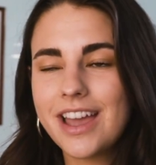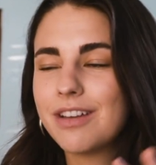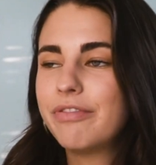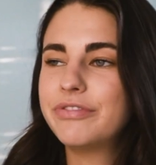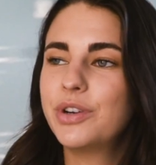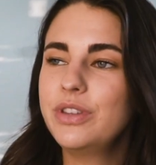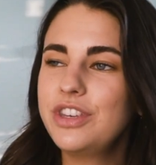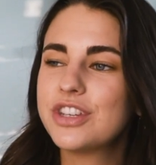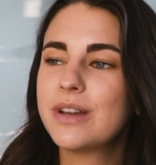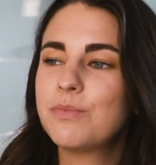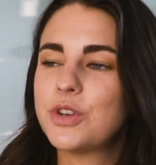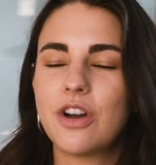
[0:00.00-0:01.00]
I have fully
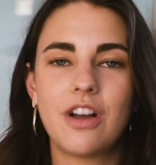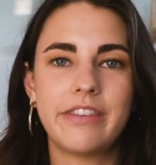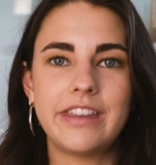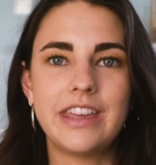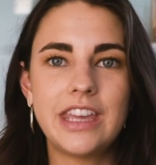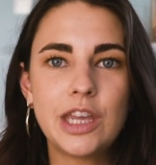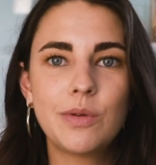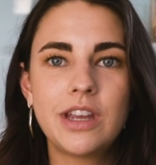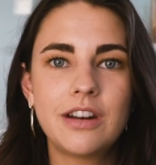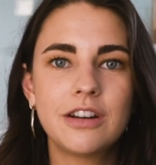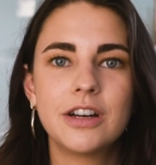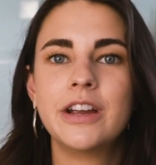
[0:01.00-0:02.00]
jumped on the
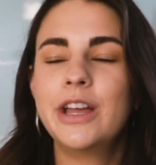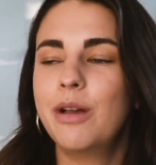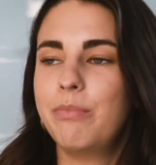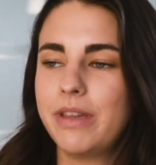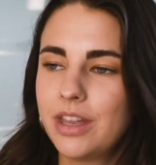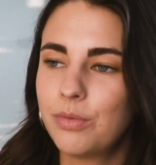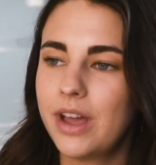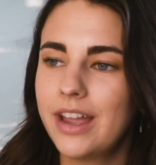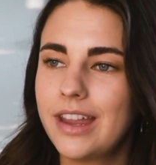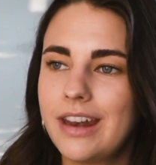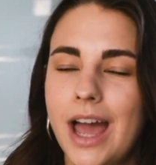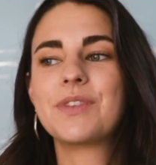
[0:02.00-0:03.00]
e-reader
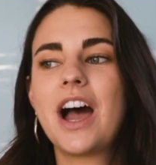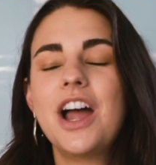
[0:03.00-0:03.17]
bandwagon.